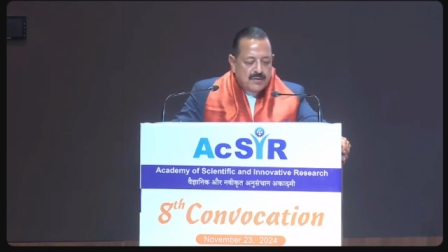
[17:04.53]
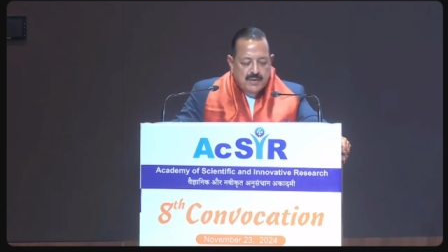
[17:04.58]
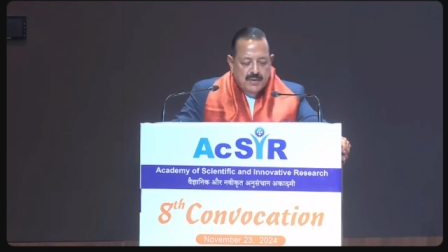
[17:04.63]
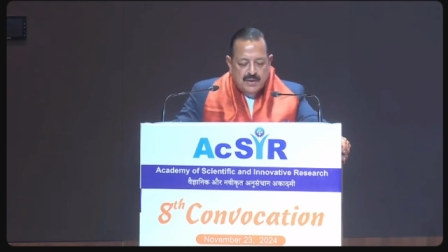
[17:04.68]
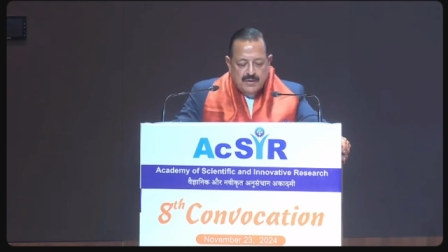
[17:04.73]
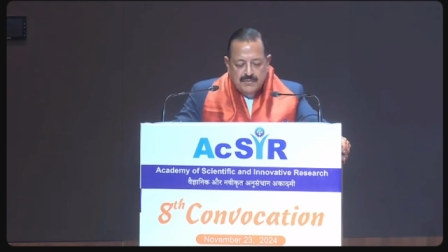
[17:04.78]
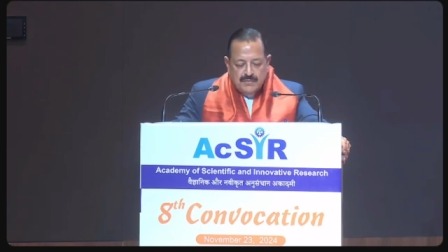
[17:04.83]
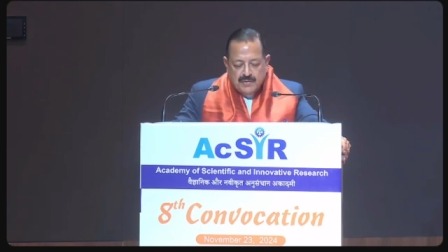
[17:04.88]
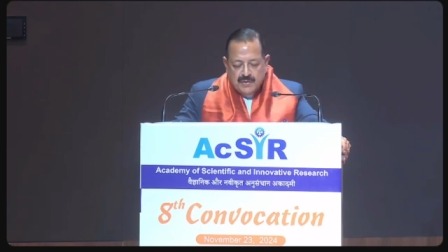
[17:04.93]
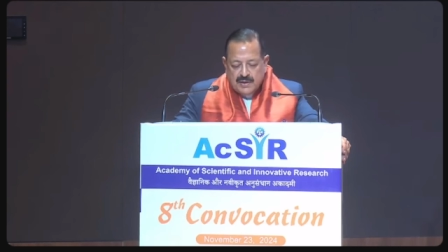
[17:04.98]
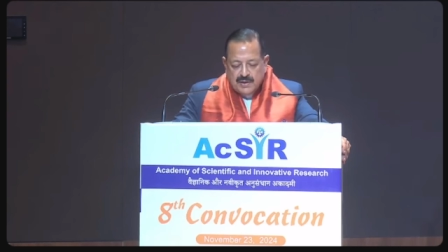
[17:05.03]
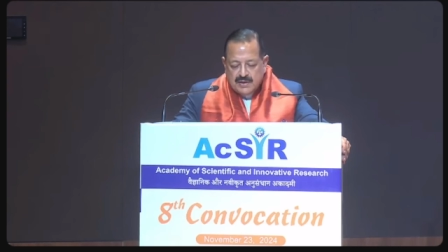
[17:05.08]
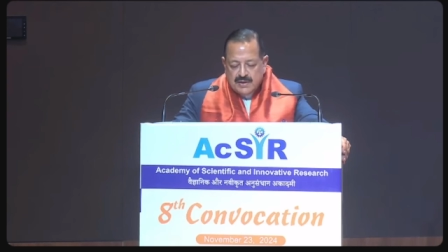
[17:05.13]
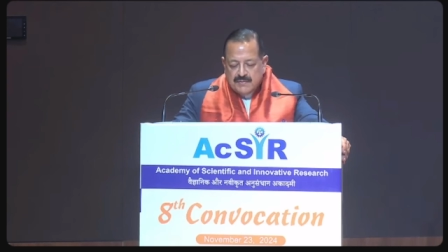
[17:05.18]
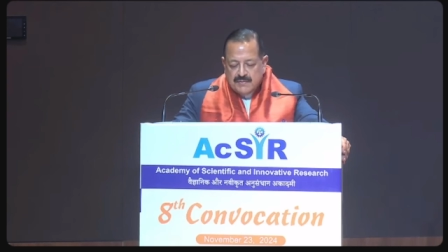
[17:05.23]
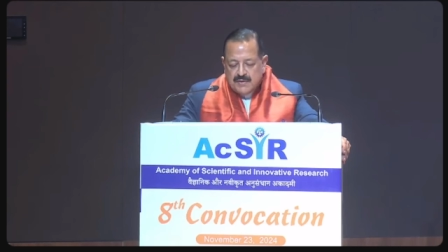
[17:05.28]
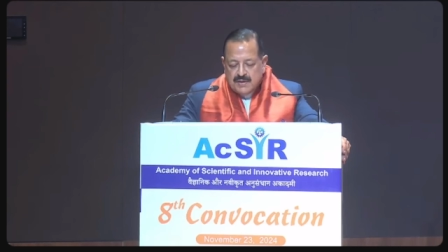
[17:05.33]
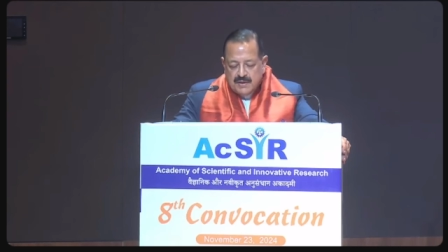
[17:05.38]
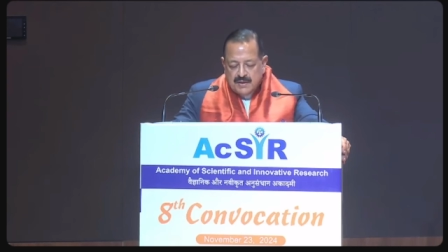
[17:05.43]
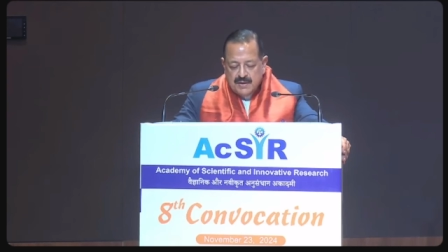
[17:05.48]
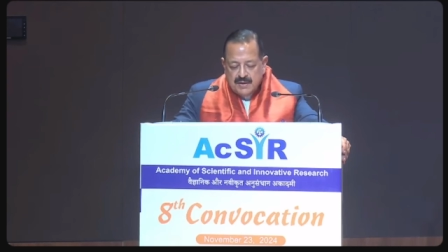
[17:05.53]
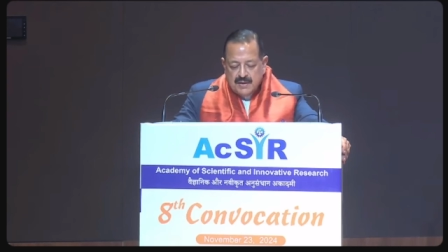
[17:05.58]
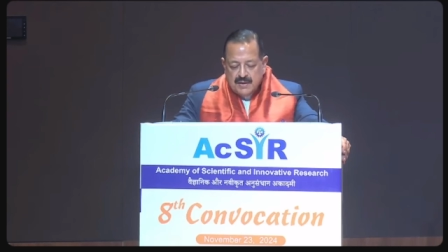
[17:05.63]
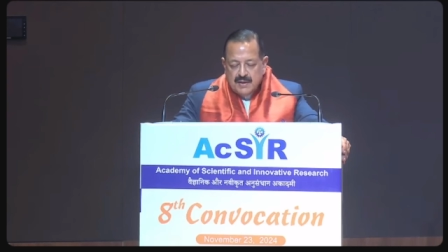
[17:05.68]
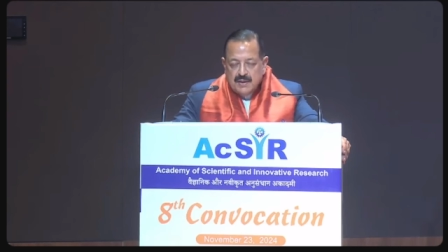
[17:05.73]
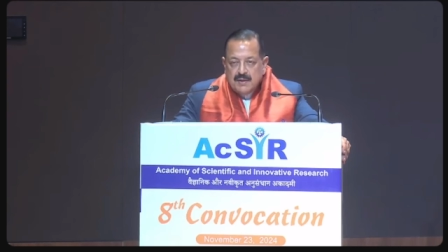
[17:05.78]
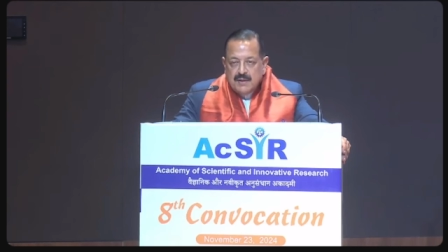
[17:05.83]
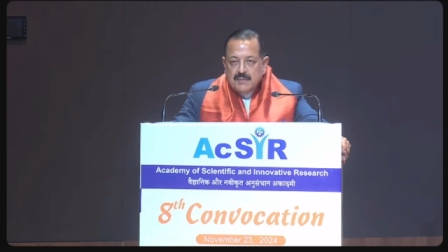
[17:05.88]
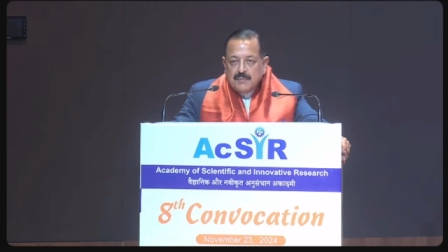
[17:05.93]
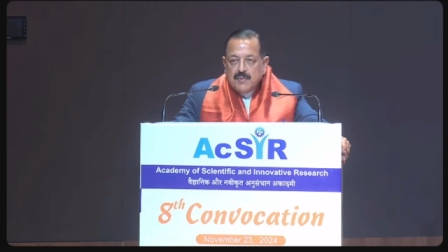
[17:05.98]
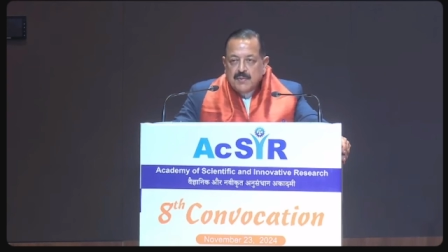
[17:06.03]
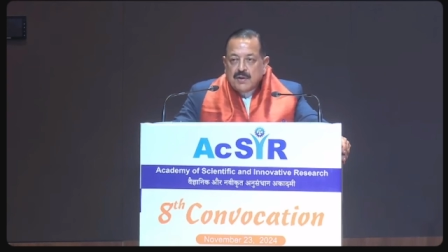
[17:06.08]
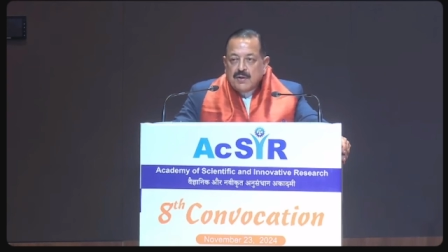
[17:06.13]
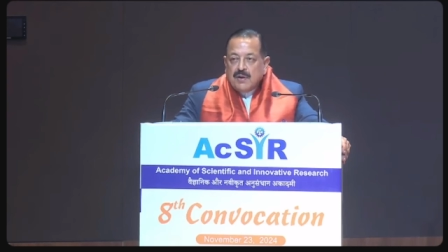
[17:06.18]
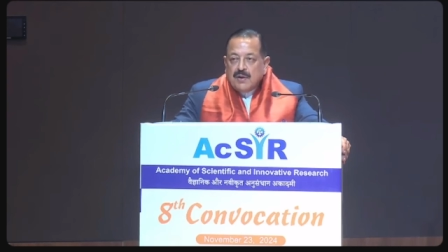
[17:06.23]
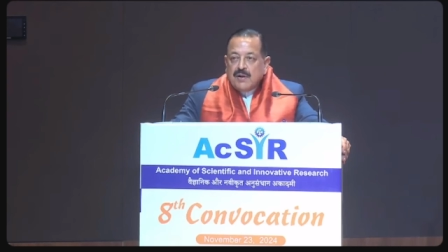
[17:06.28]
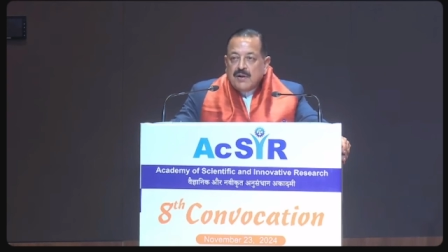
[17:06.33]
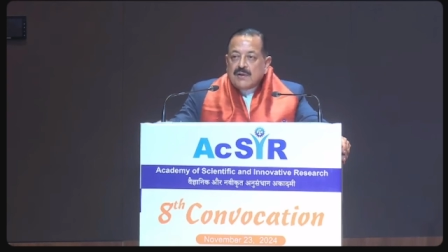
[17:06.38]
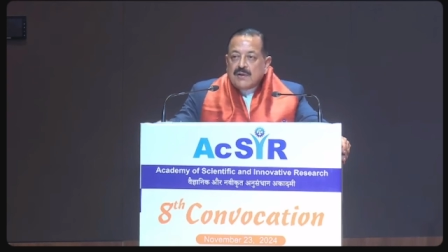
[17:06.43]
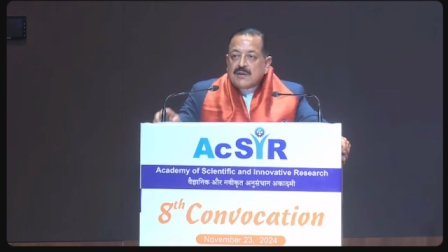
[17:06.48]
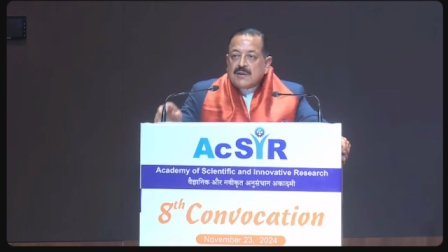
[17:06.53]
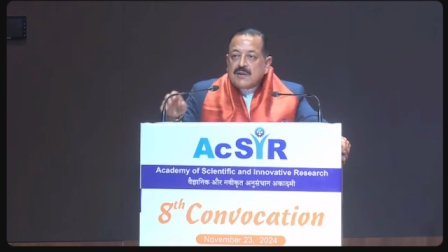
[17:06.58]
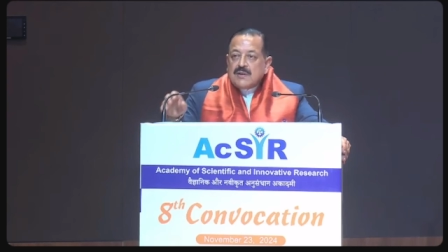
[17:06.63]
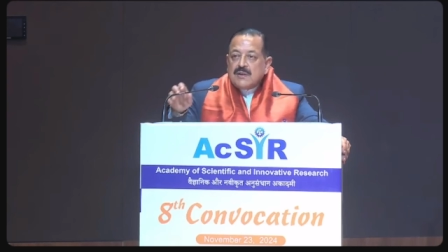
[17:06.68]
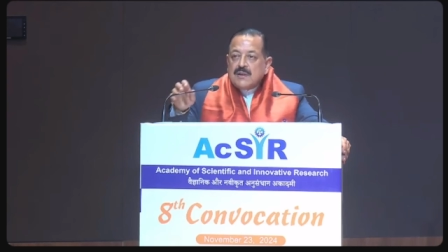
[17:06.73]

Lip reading: 2047, because